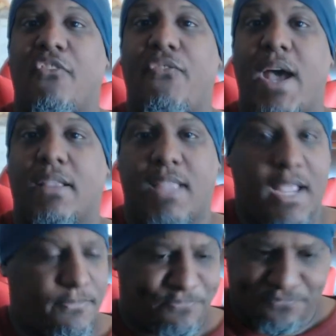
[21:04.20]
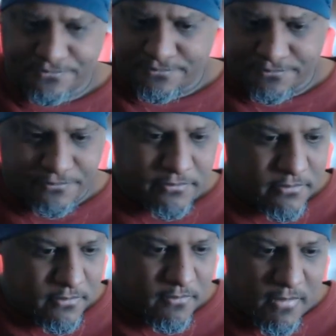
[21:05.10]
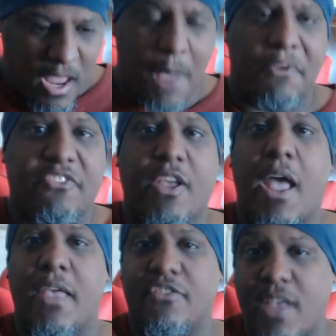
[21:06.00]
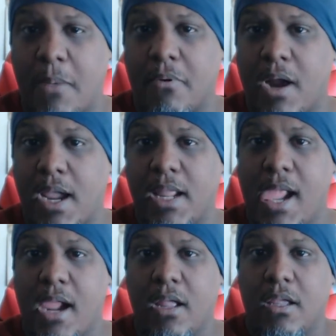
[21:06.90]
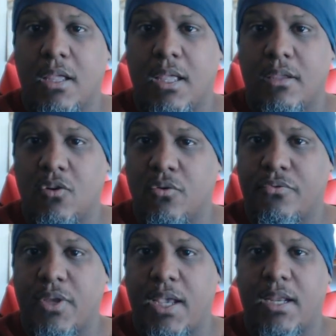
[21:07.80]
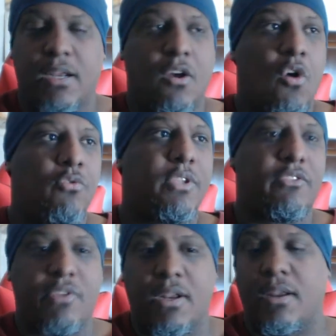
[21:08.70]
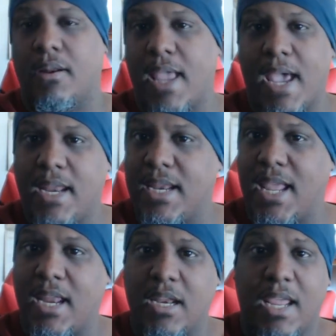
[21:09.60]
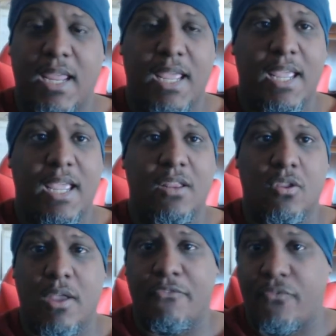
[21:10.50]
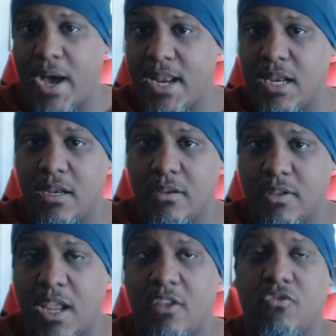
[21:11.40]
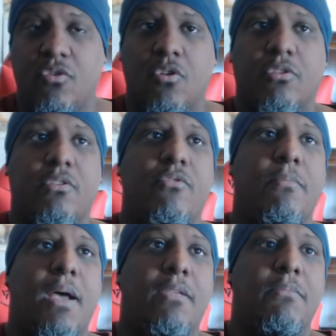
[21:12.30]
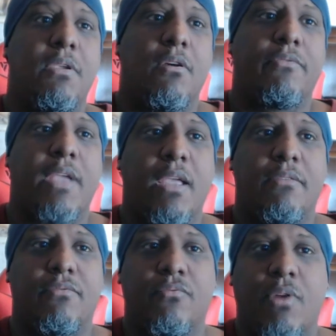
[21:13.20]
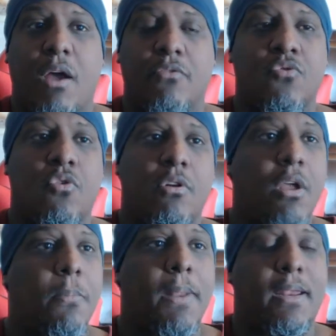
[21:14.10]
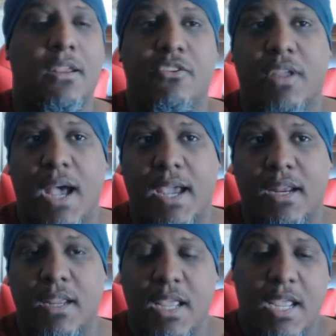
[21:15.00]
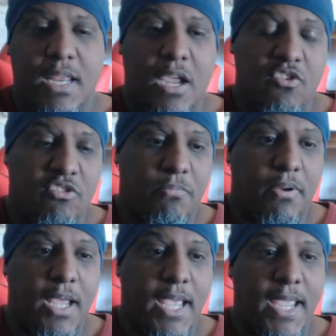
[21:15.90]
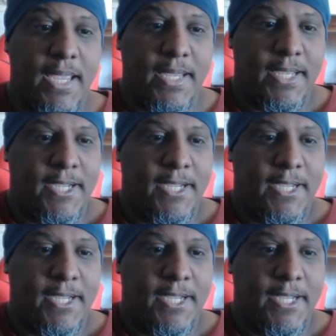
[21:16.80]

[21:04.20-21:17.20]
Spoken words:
the fact that I'm a samurai. You know what I'm saying, in a whole distant land and fighting things. You know, because it reminds me of games when I was growing up, like Ninja Gaiden that I used to play,